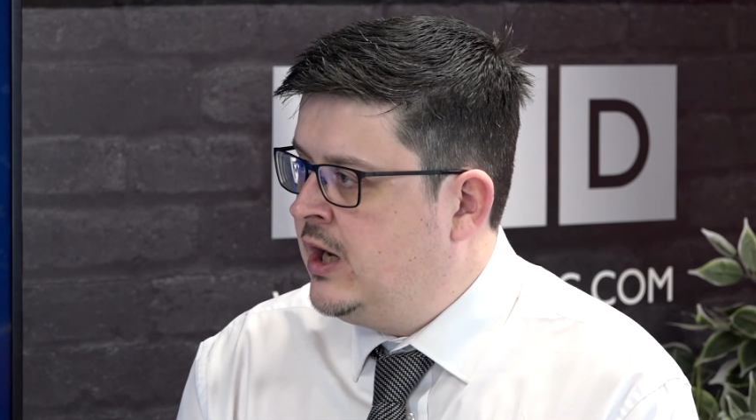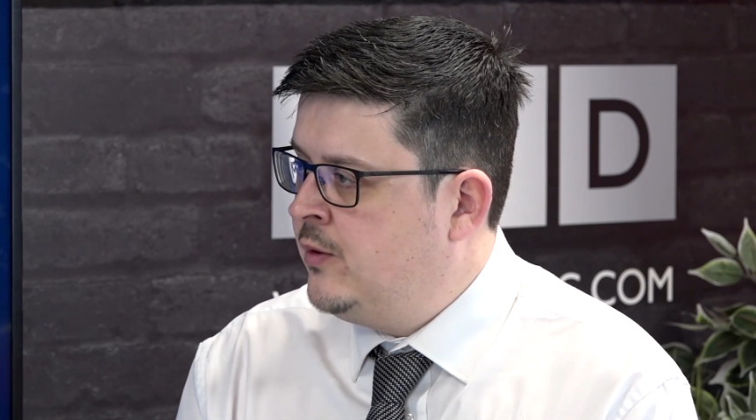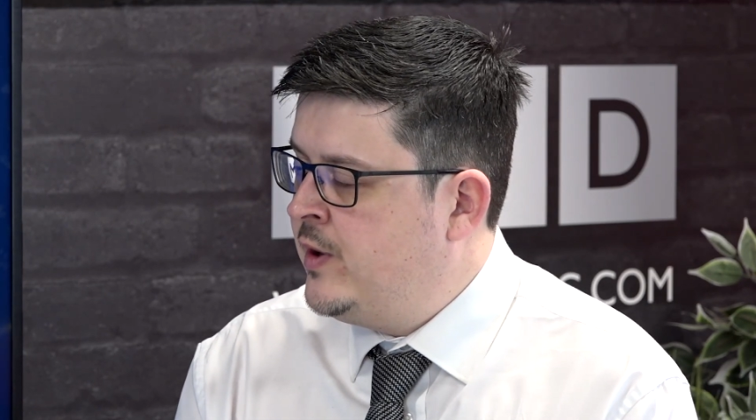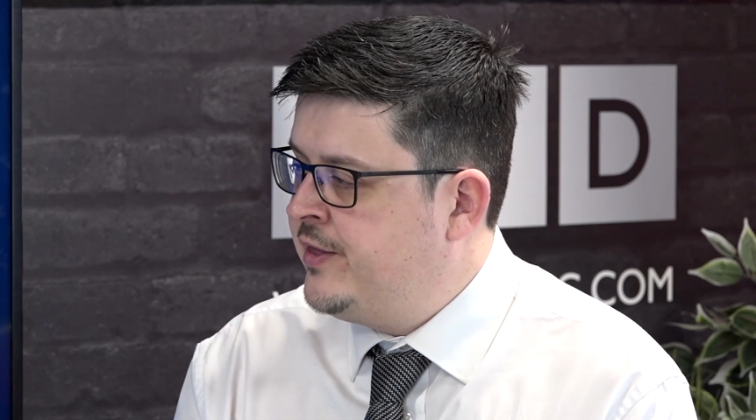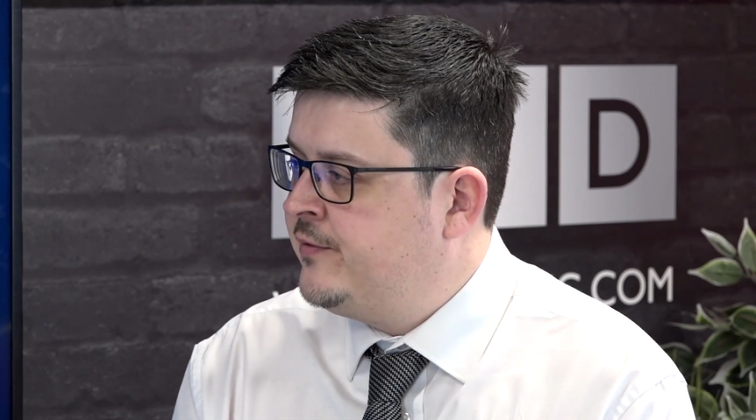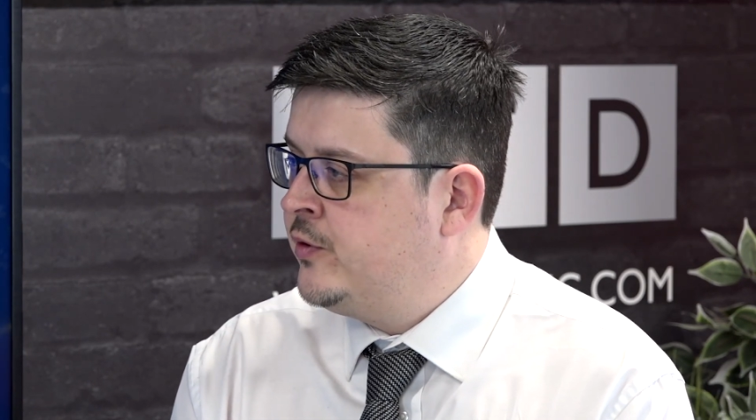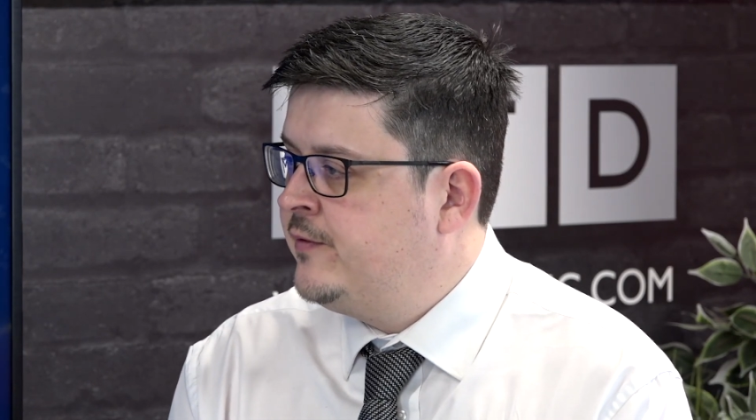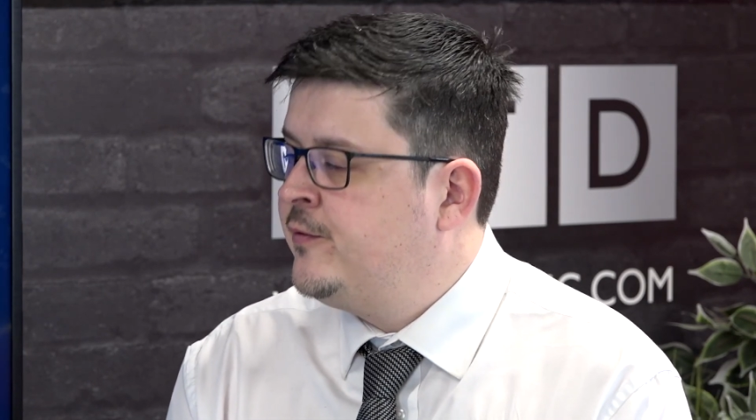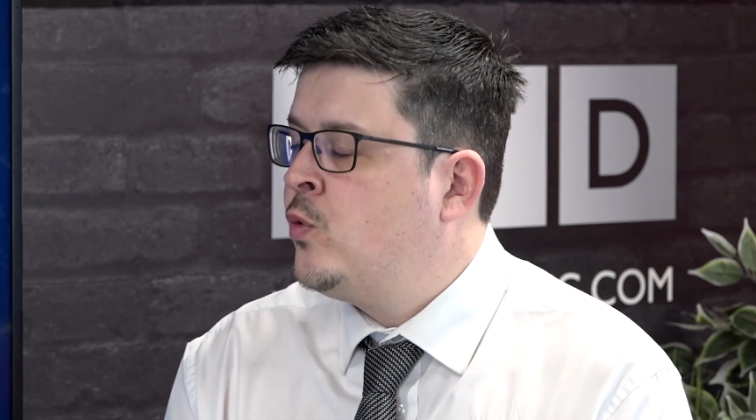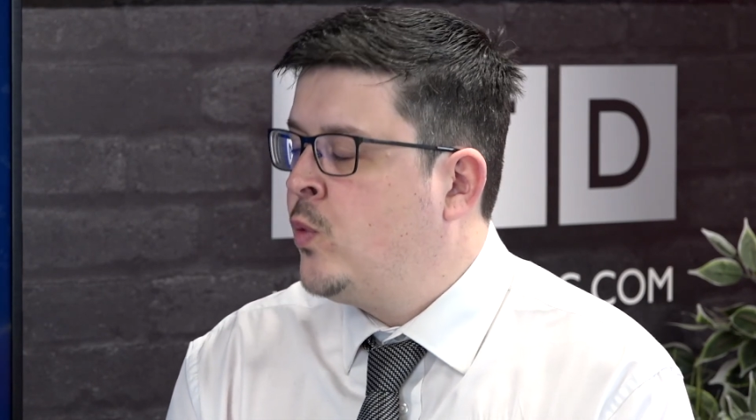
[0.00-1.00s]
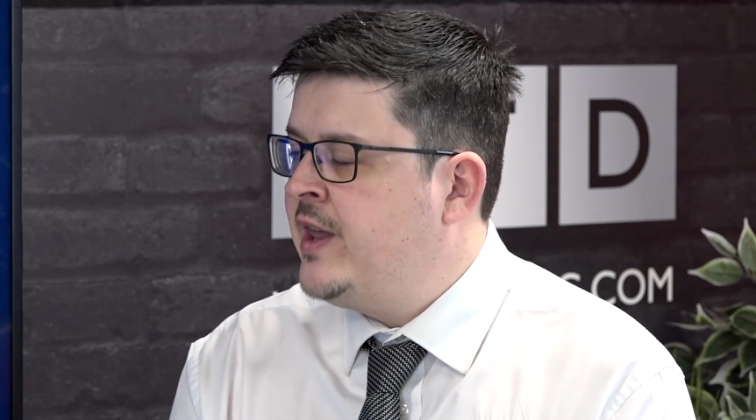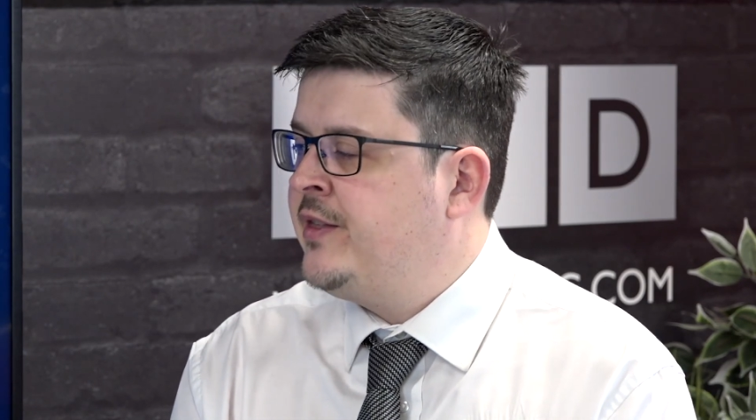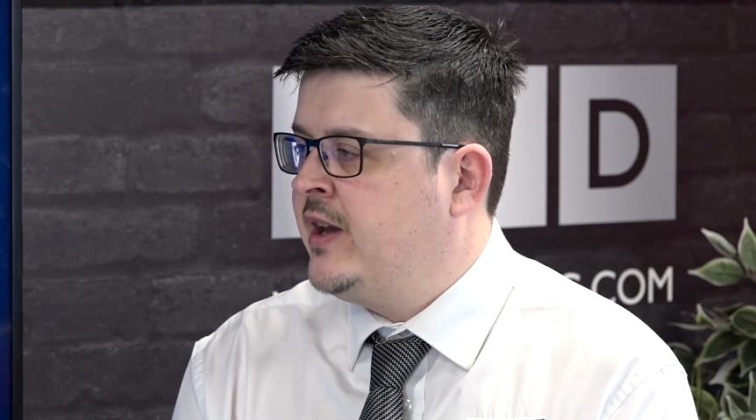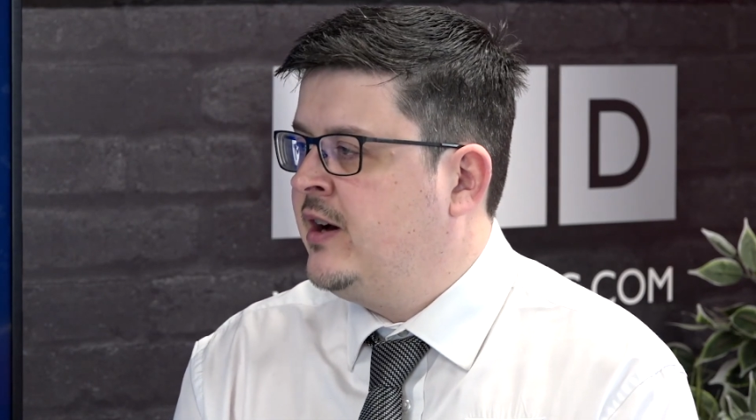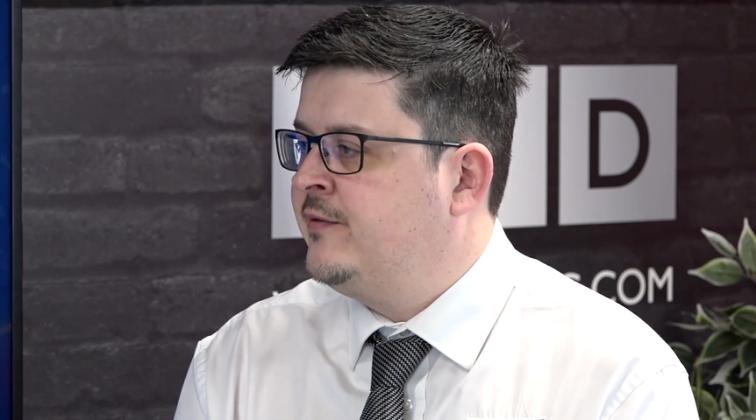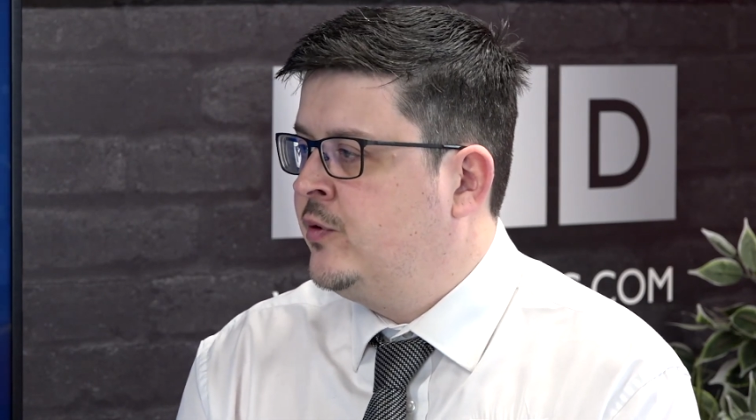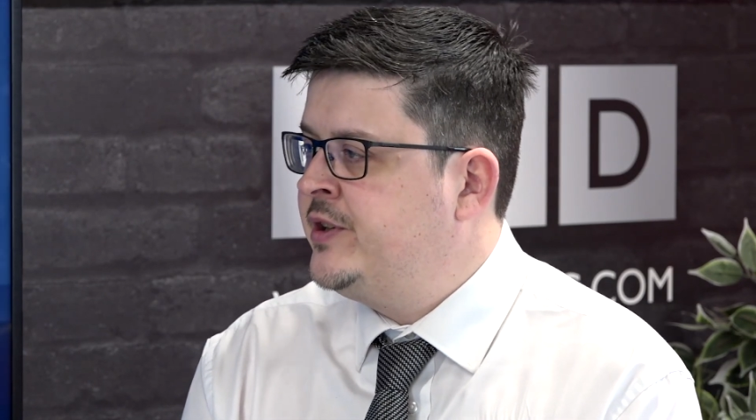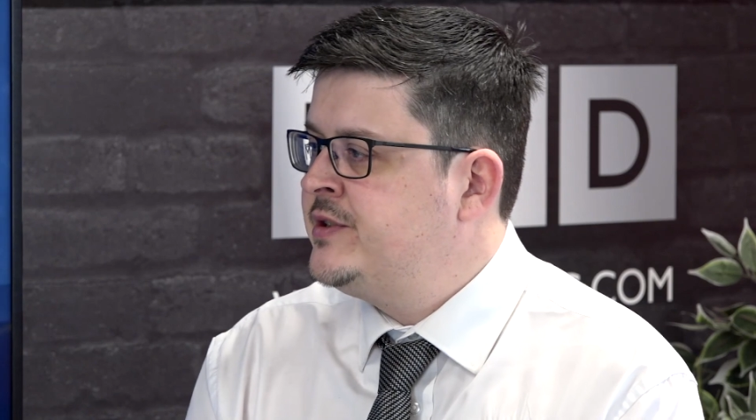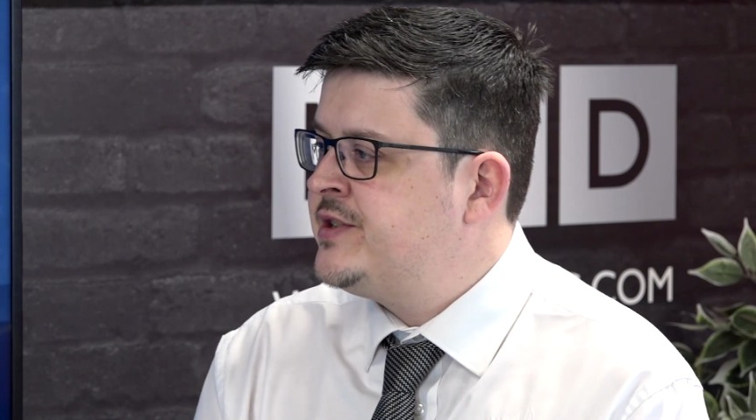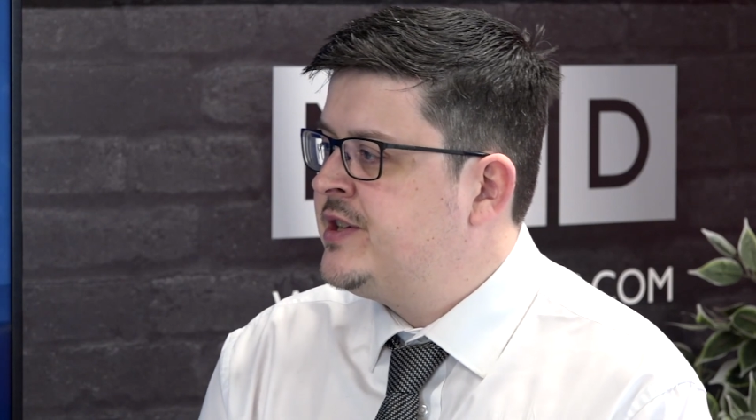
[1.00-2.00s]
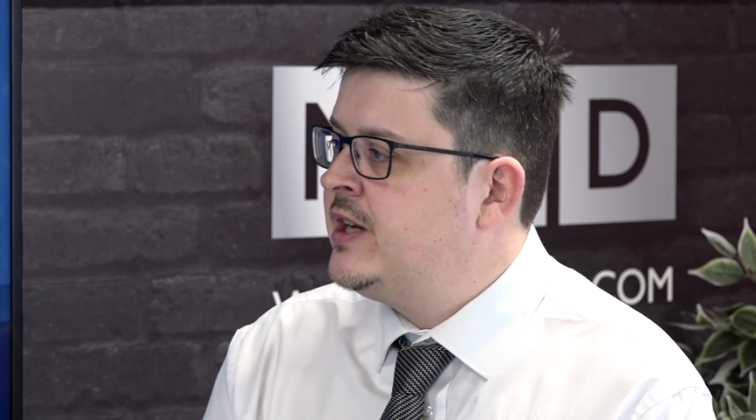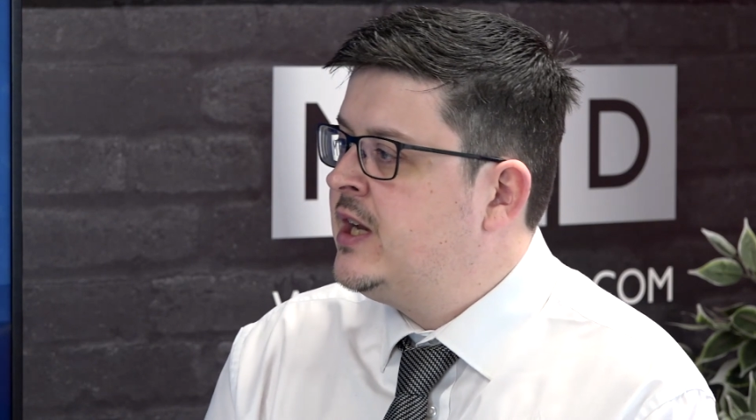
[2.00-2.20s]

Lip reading: width cut avoidance